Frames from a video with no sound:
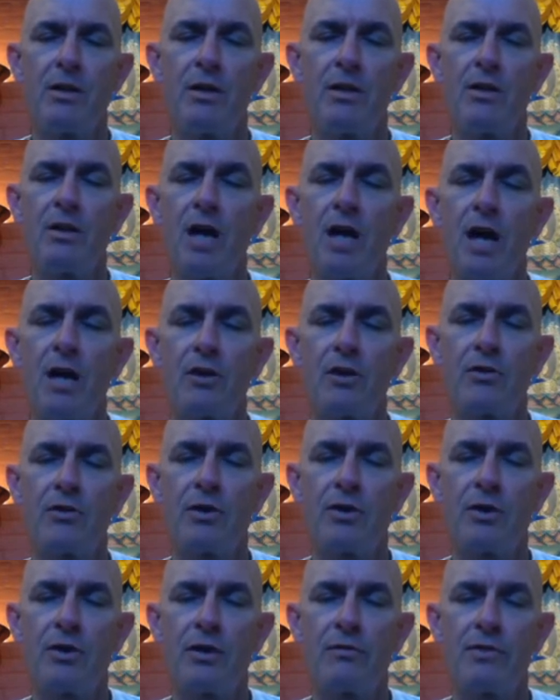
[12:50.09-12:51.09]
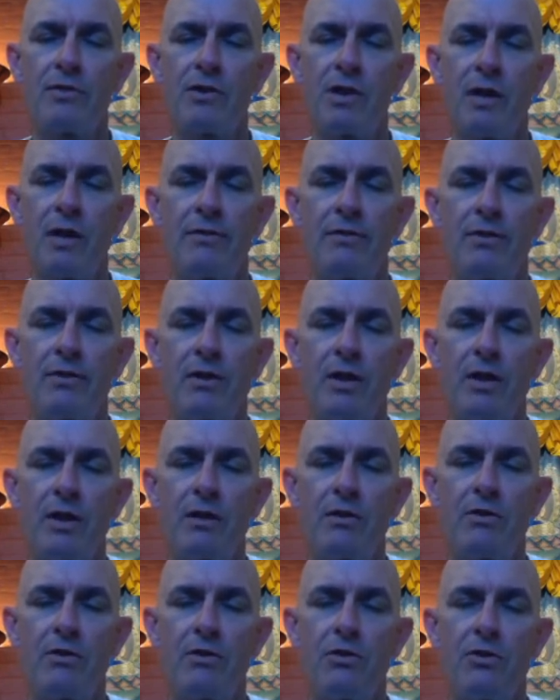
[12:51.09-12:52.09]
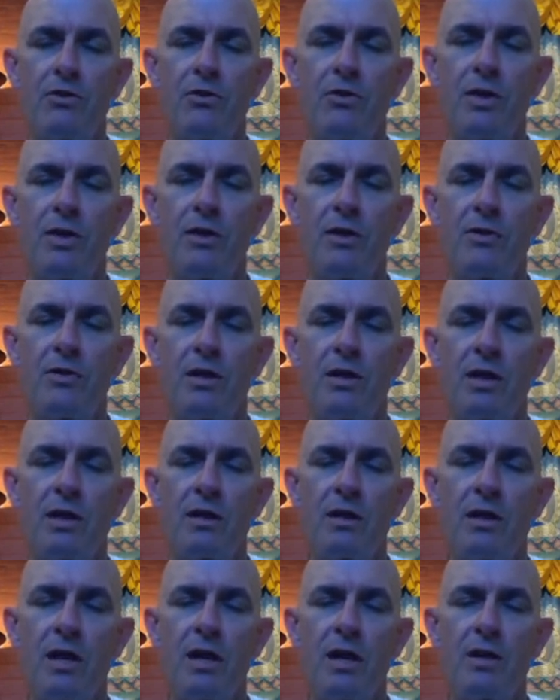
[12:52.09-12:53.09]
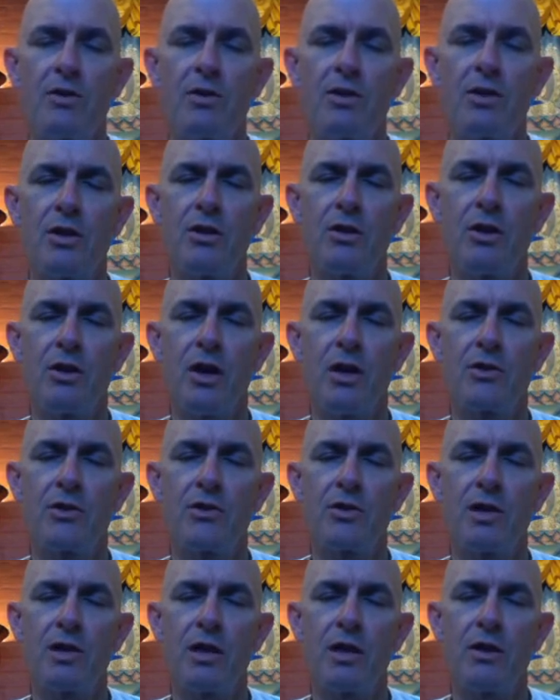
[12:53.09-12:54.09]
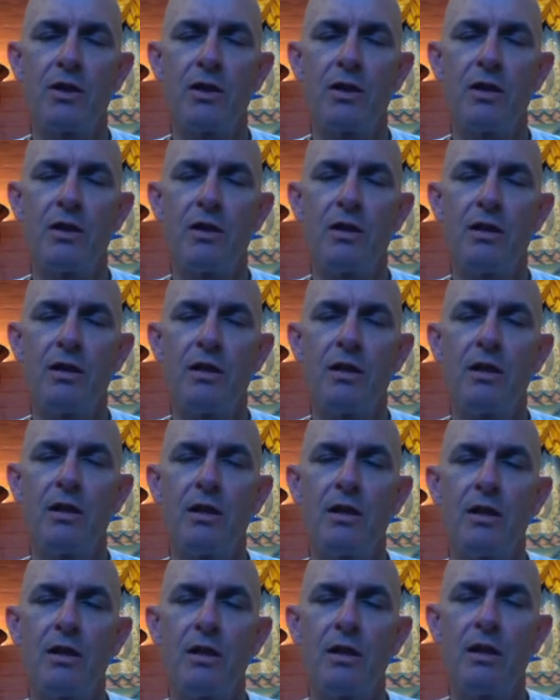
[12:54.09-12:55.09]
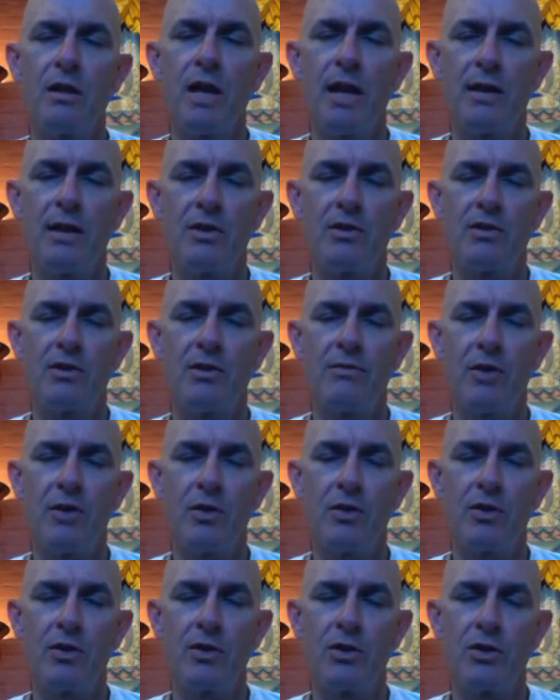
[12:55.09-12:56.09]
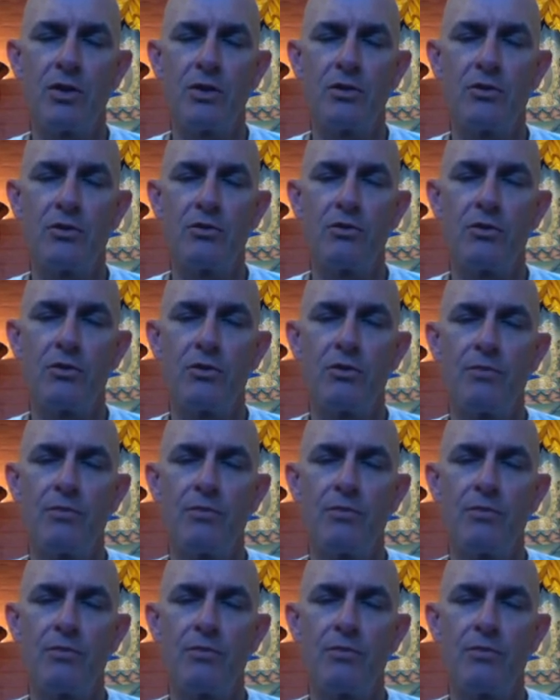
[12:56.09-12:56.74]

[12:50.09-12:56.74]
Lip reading: tolerant of suffering, who is engaged in austerity and is devoted to the Guru,